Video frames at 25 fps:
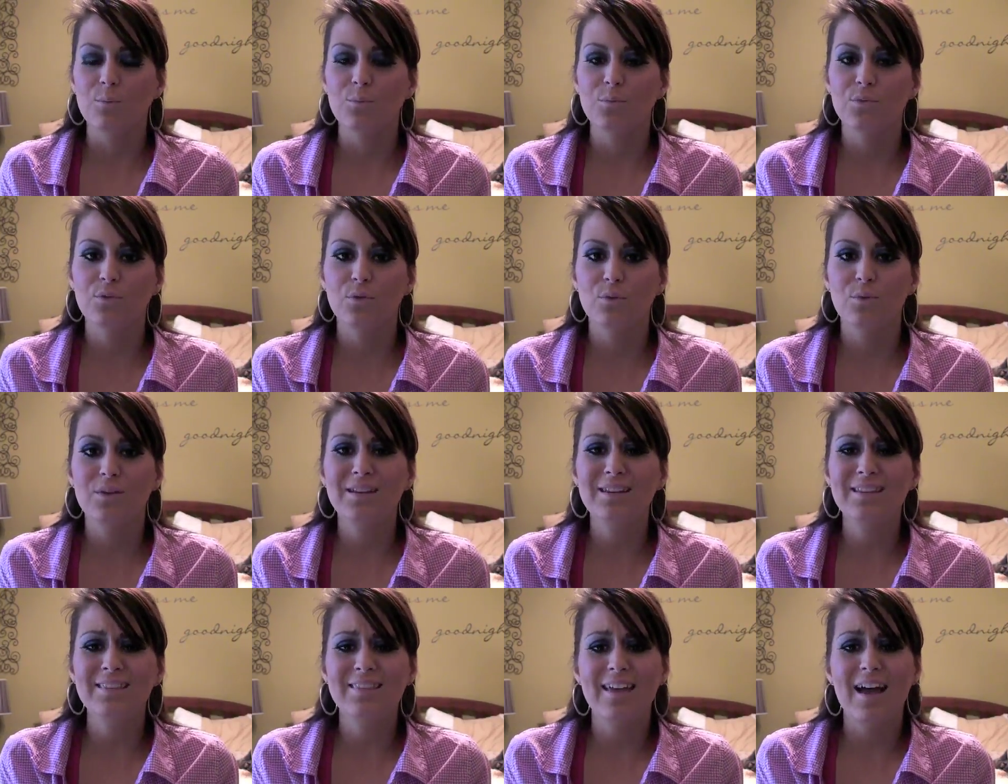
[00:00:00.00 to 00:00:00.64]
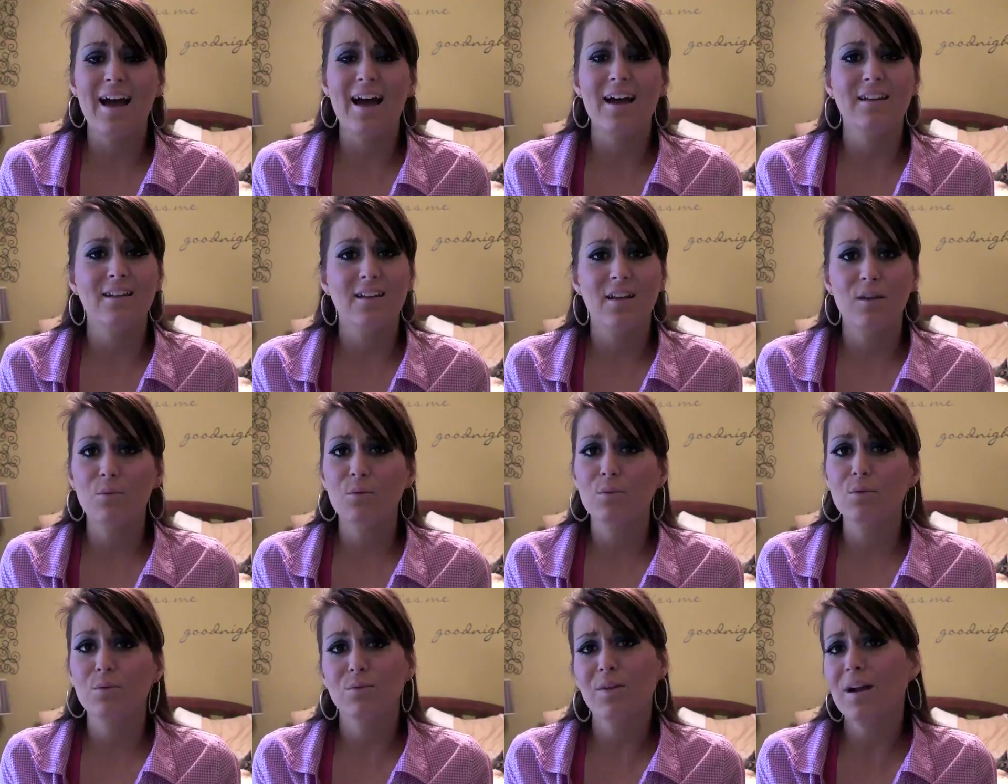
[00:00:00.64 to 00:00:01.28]
So we did that, and
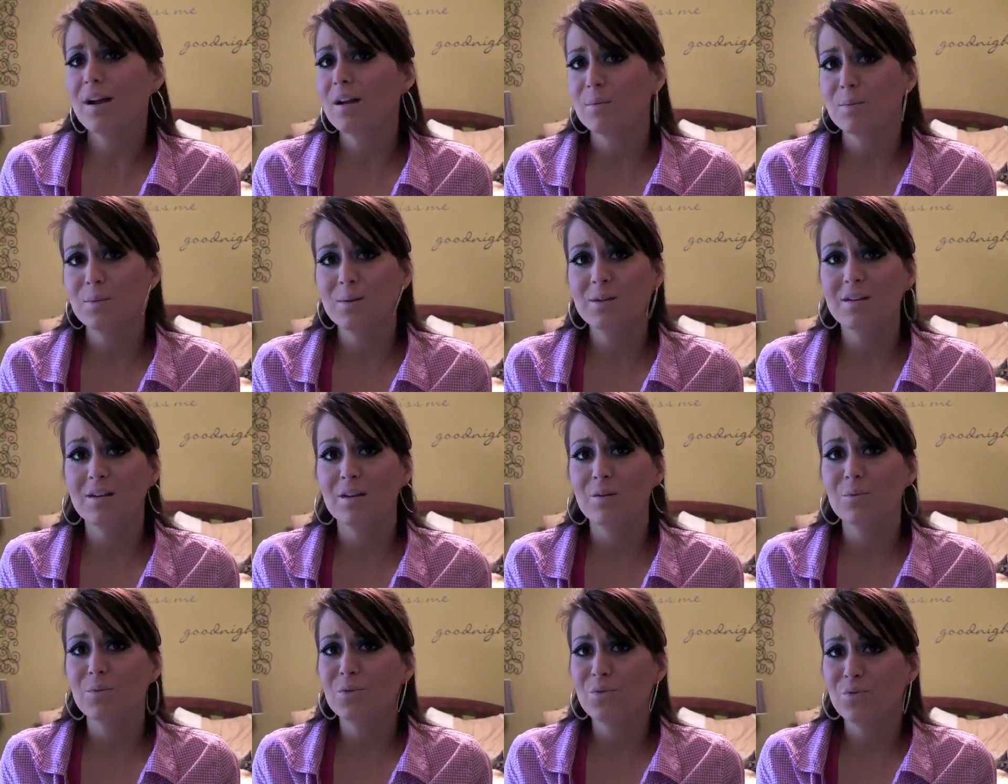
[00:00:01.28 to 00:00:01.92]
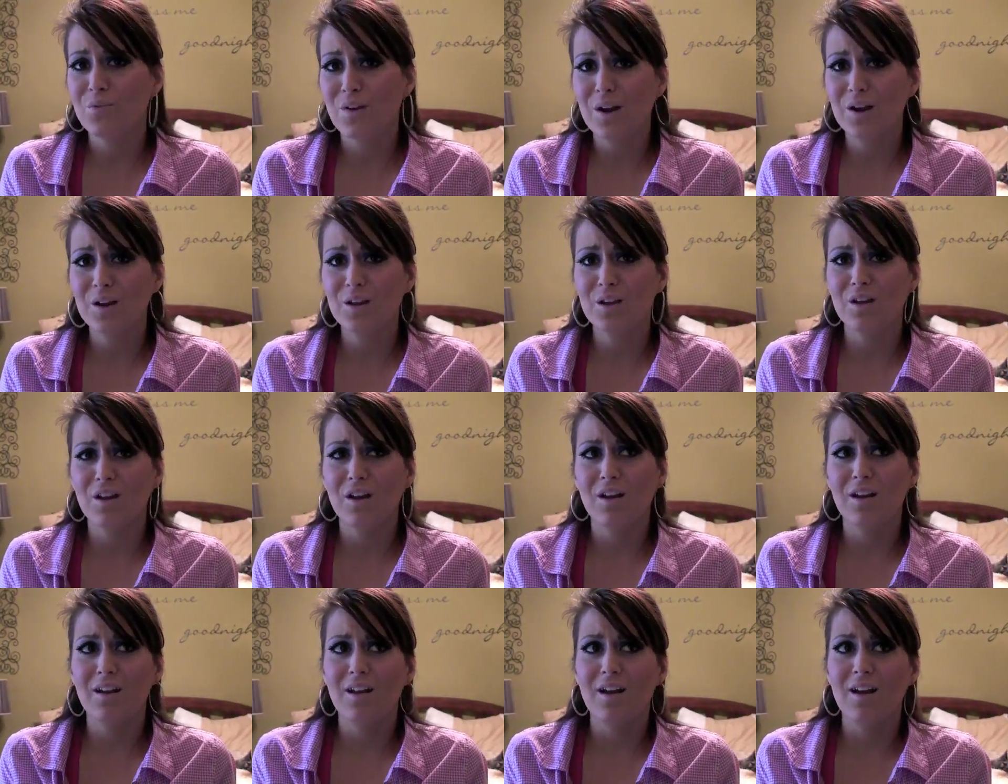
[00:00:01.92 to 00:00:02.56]
I would recommend it. It was very
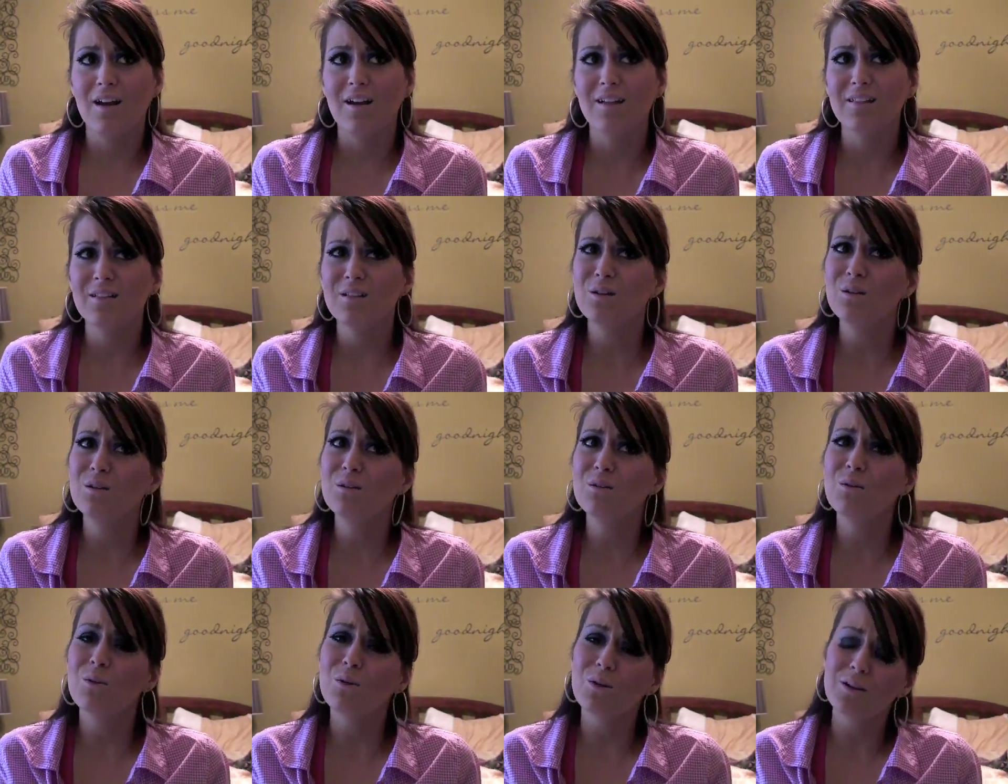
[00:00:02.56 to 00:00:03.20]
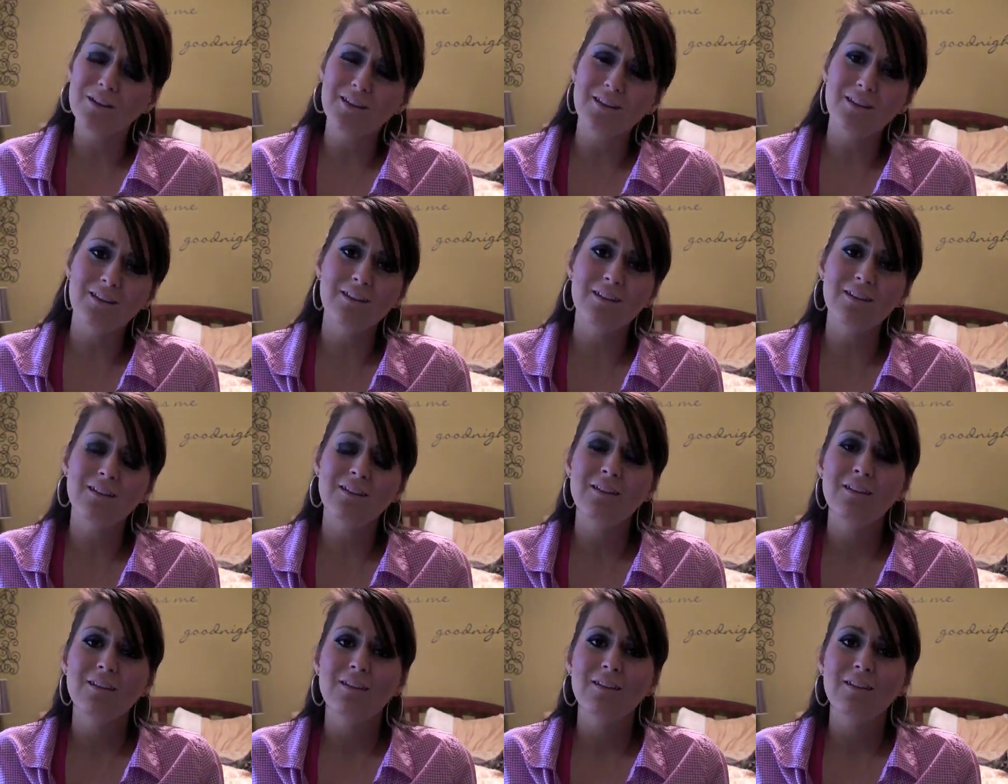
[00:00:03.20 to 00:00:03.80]
good. A little quirky,